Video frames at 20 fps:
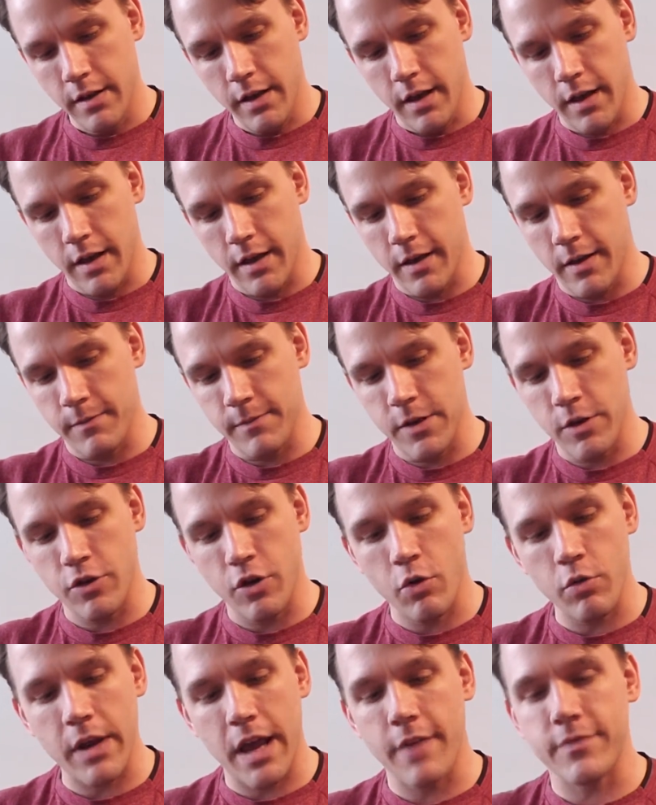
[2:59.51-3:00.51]
You
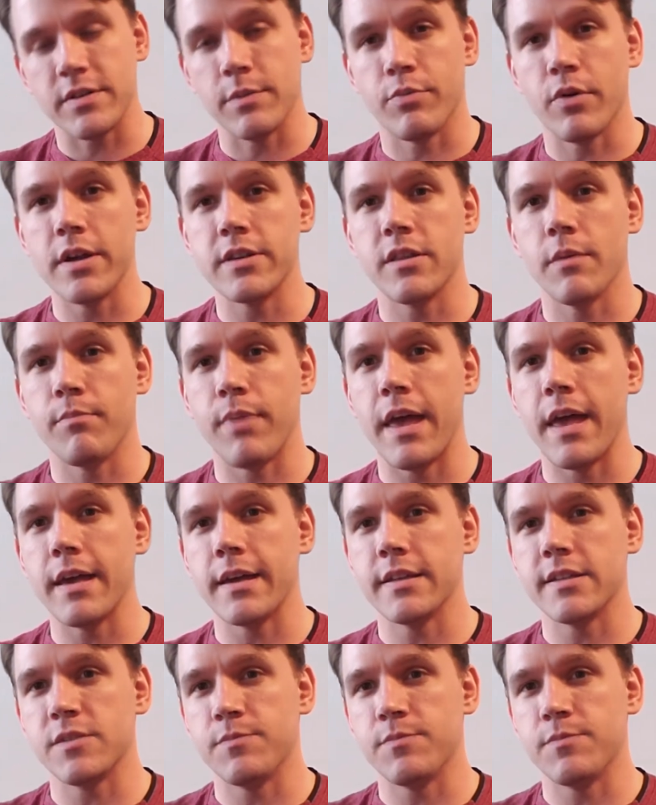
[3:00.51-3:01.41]
don't have to break the bank and